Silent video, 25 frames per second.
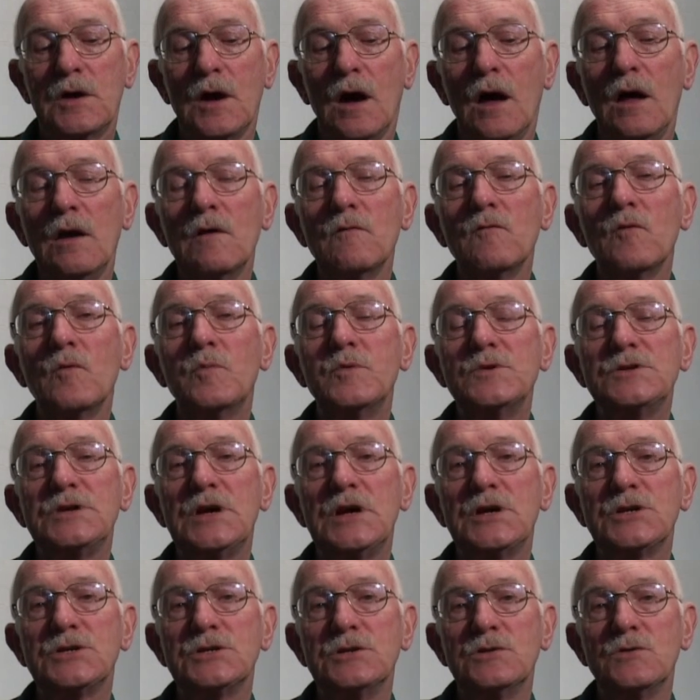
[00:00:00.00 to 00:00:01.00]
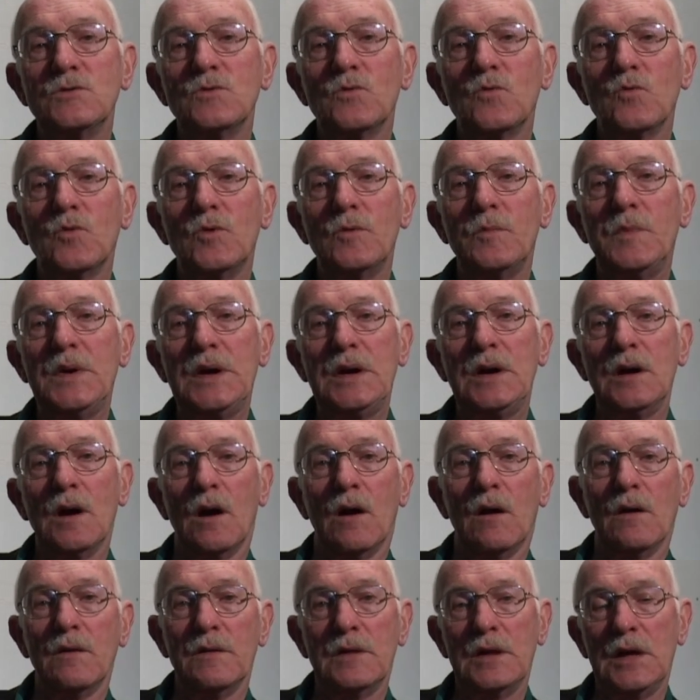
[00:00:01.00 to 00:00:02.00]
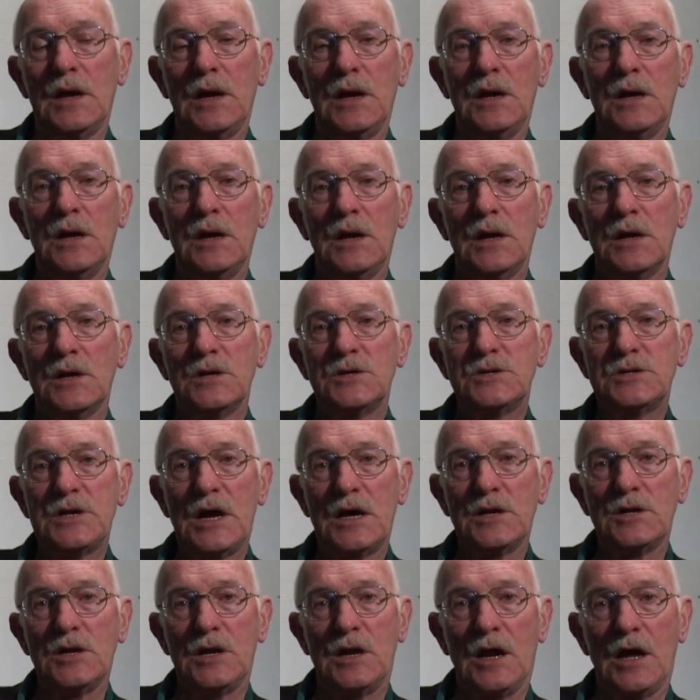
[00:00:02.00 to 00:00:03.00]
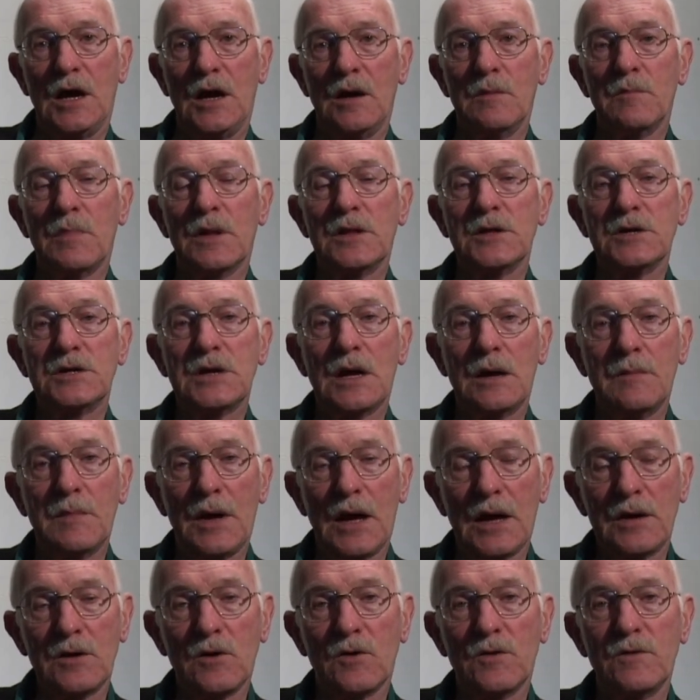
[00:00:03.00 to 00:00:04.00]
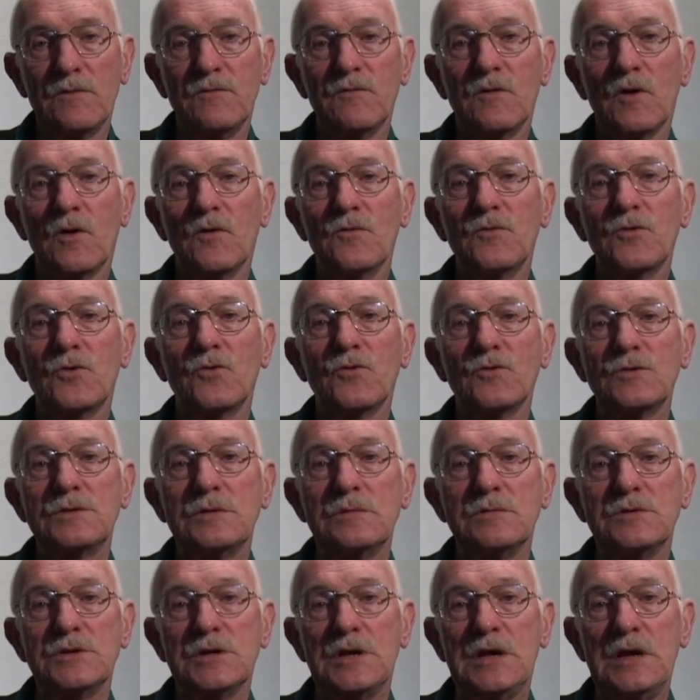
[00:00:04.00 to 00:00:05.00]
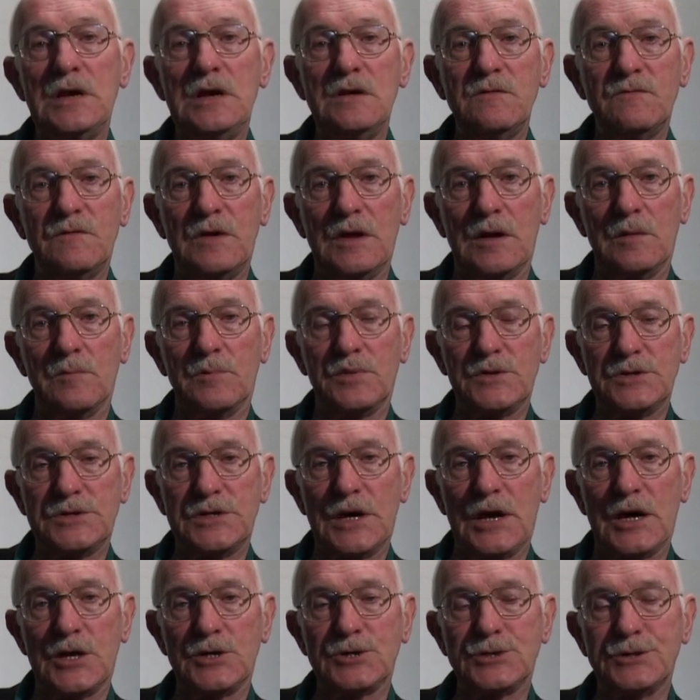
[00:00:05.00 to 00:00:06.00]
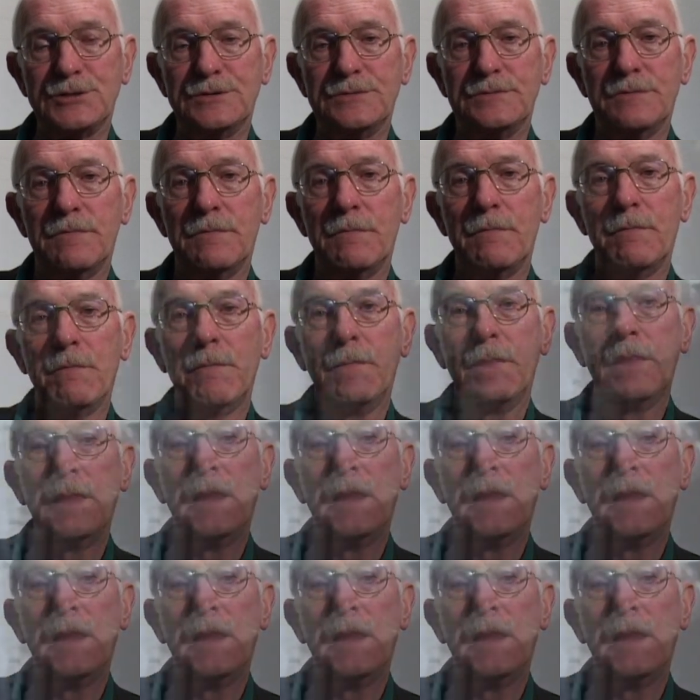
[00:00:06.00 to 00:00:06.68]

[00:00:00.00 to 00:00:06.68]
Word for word: The carnival procession would be on the Saturday, and by the time I got involved, of course, it was an evening procession.